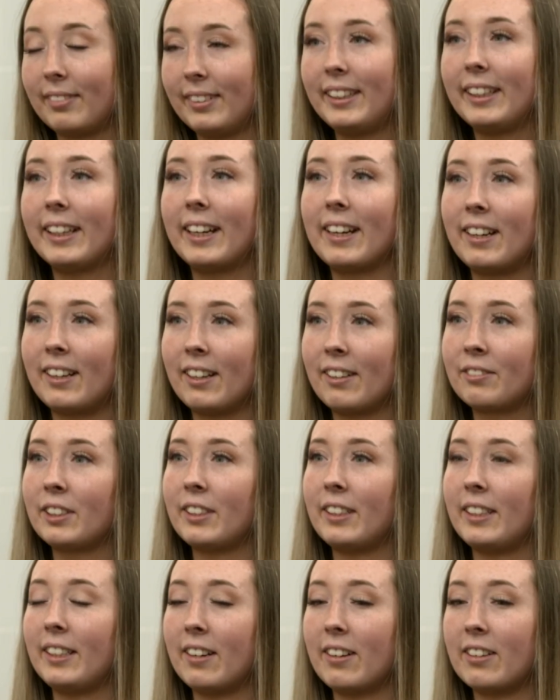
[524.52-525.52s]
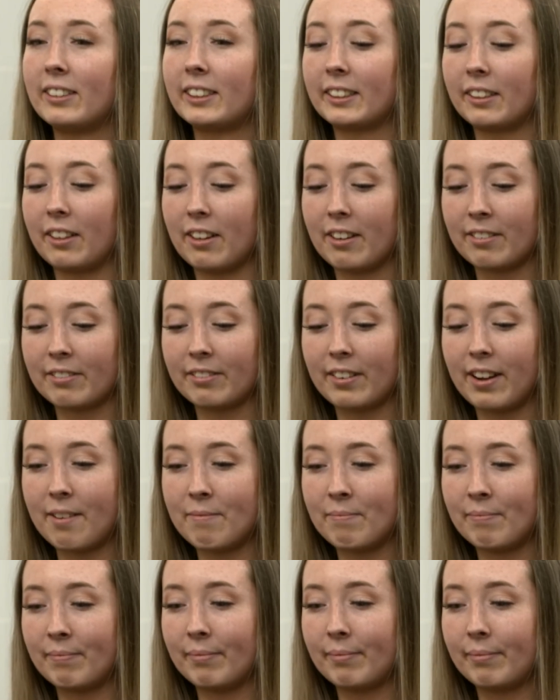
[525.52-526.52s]
Yeah, I love doing the art stuff.
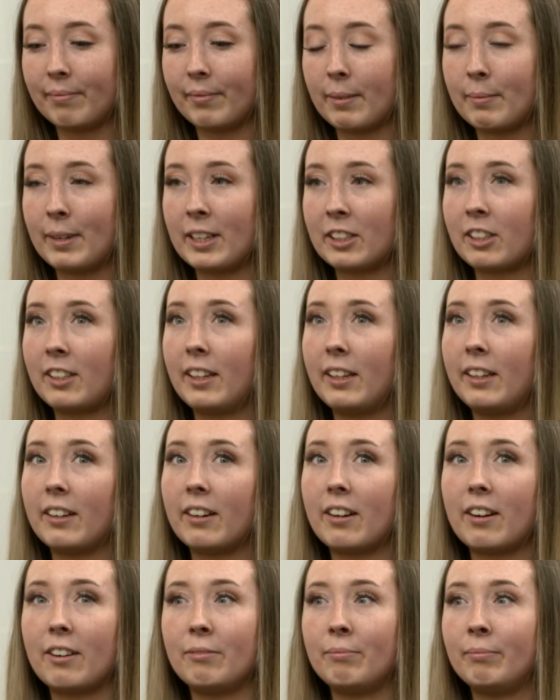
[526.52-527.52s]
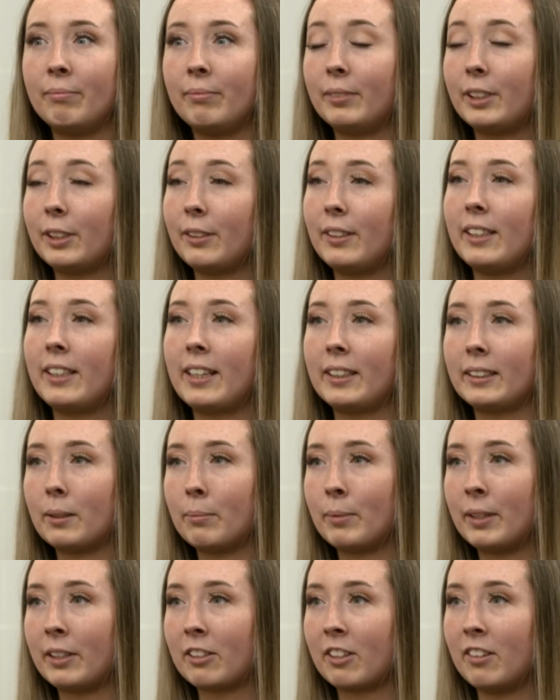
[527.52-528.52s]
I'm doing an
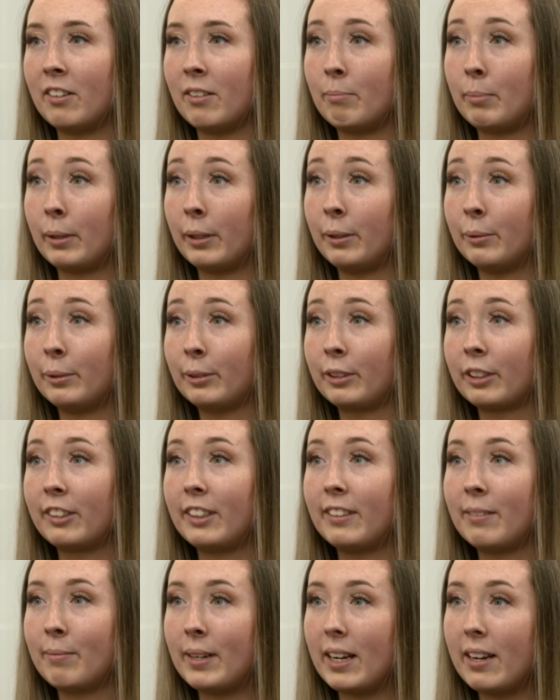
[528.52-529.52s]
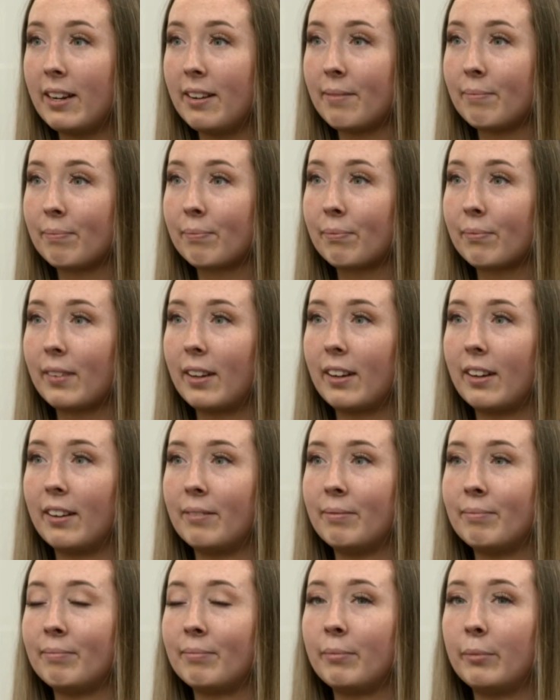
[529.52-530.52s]
exhibition at Blue Water at the minute.
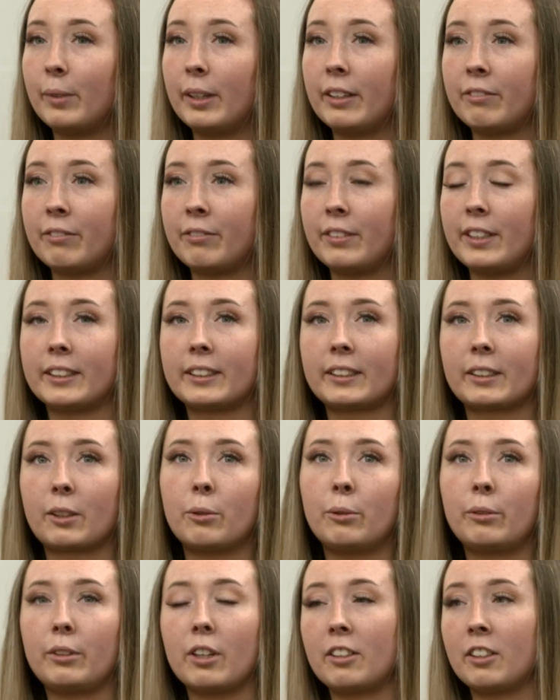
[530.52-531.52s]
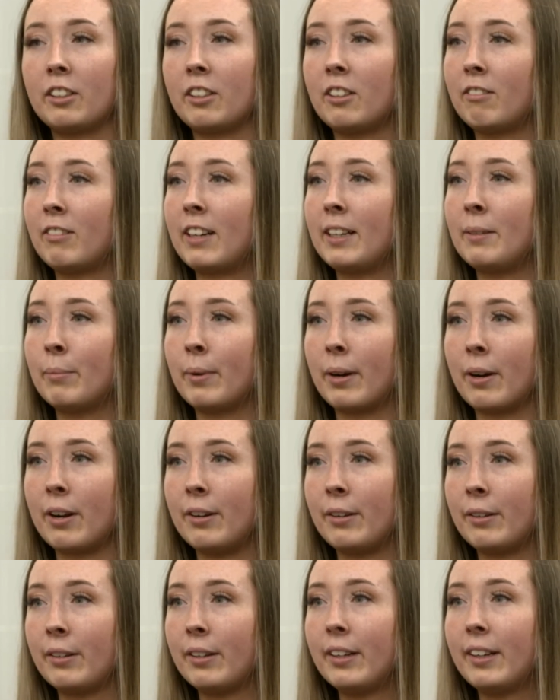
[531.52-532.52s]
It's called Under the
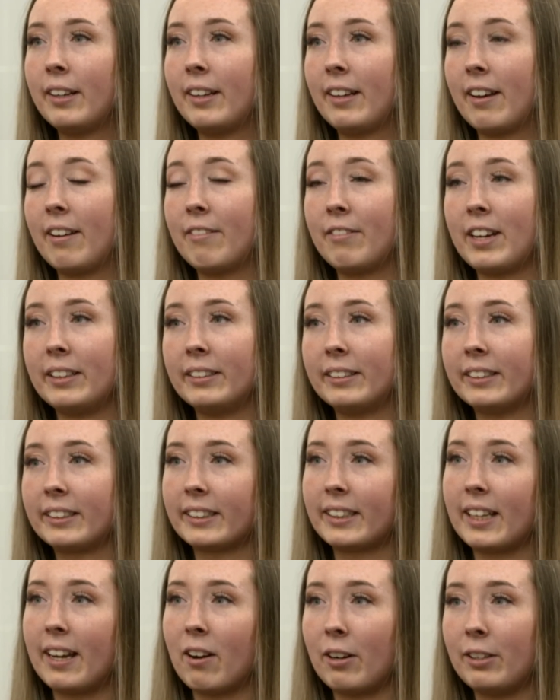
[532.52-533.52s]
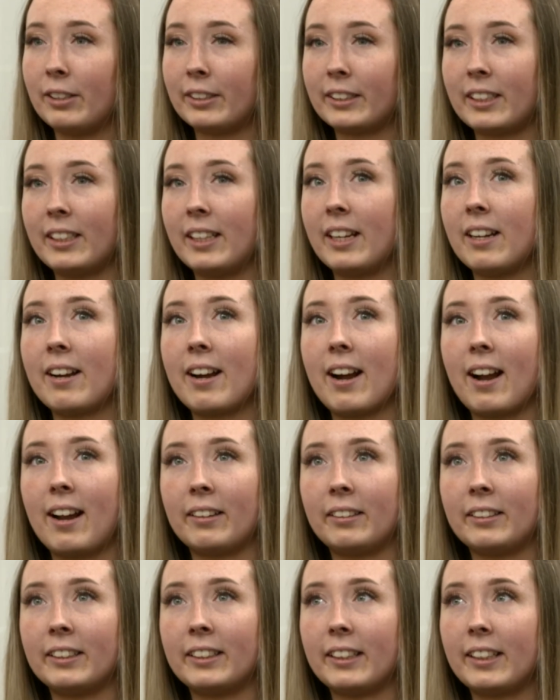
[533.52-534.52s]
Rainbow Events. They're hosting it,
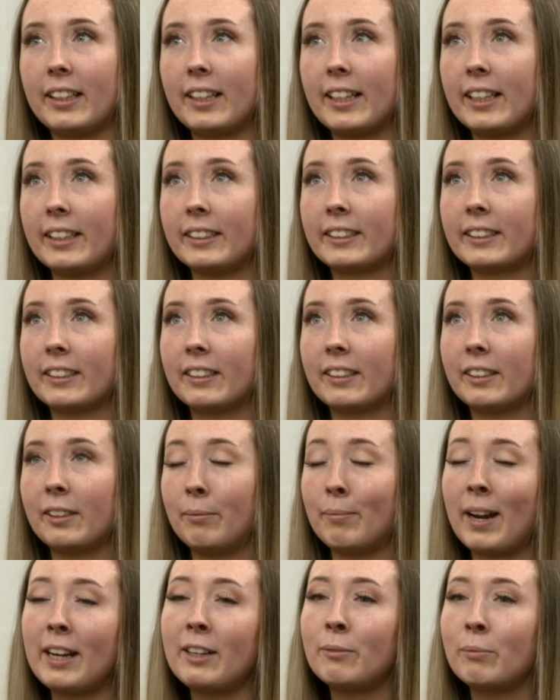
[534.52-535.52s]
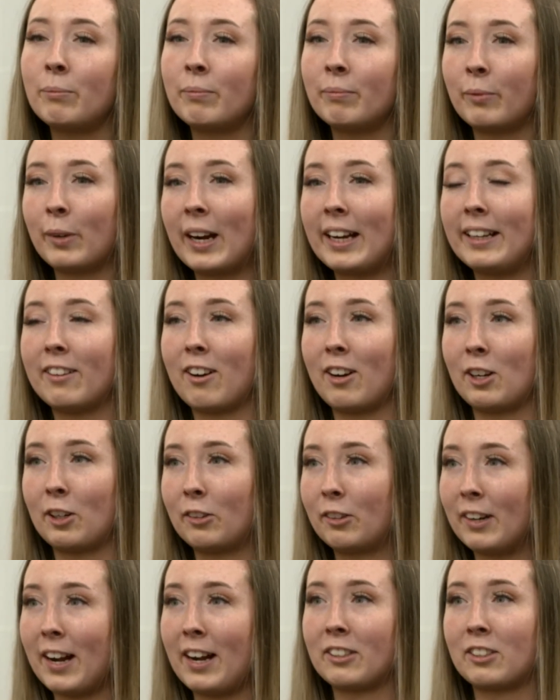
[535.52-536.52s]
and it's the main way that
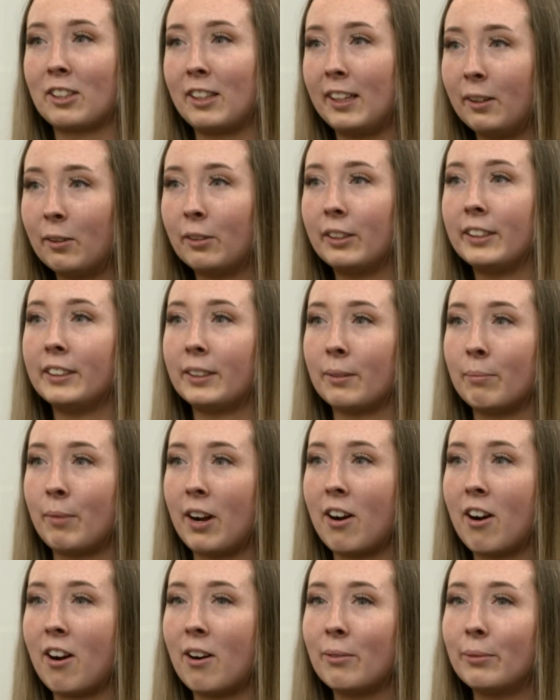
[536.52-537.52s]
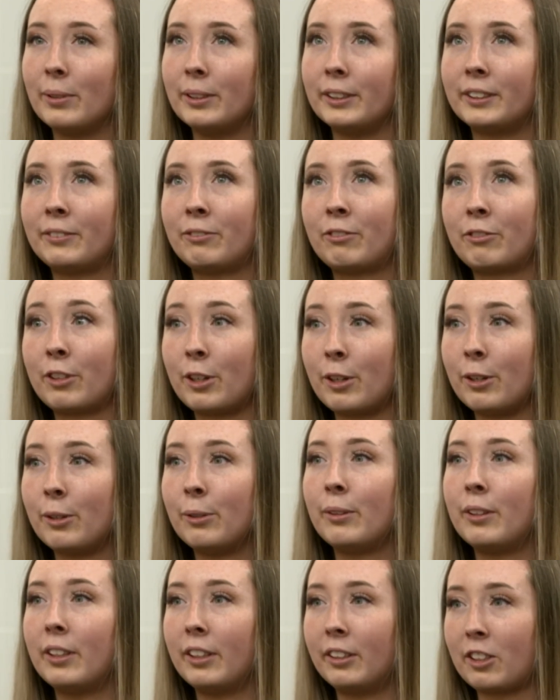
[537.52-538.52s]
I actually got into my art was
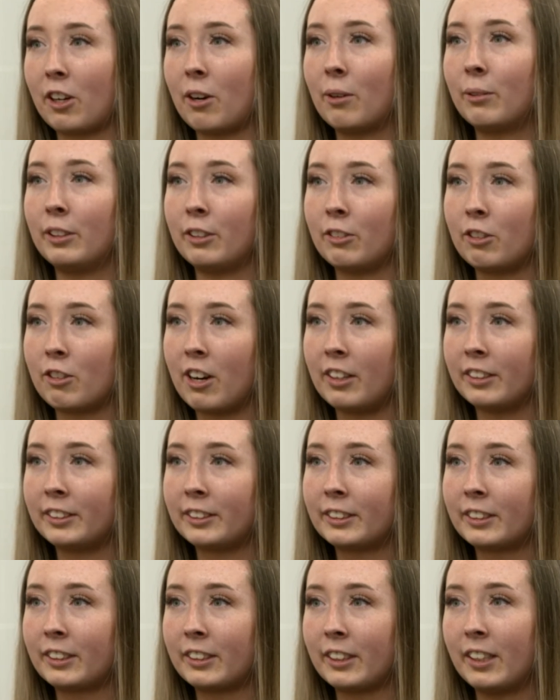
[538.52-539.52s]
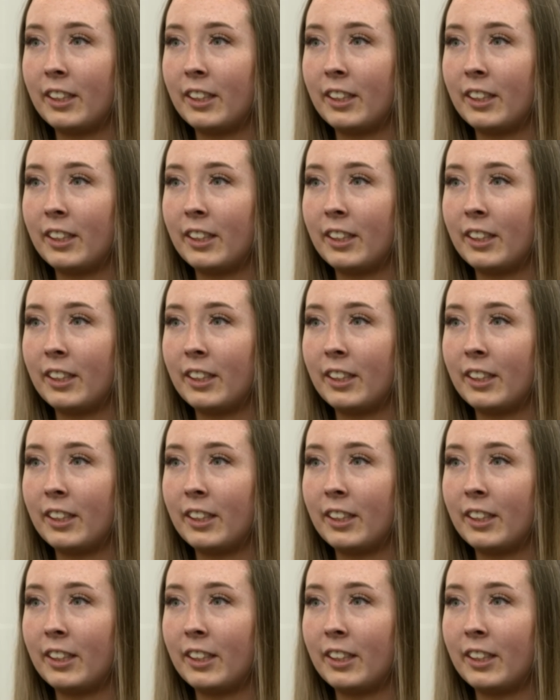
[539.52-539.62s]
through the Charlton Trust